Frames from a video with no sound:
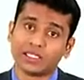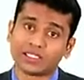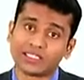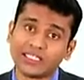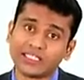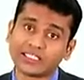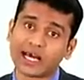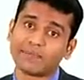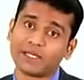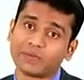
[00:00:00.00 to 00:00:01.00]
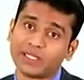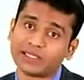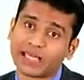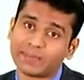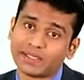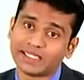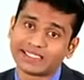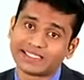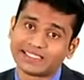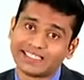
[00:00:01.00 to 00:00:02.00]
the theta between them
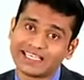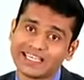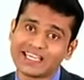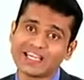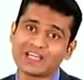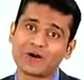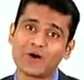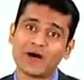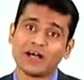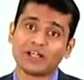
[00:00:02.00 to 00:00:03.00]
is 0.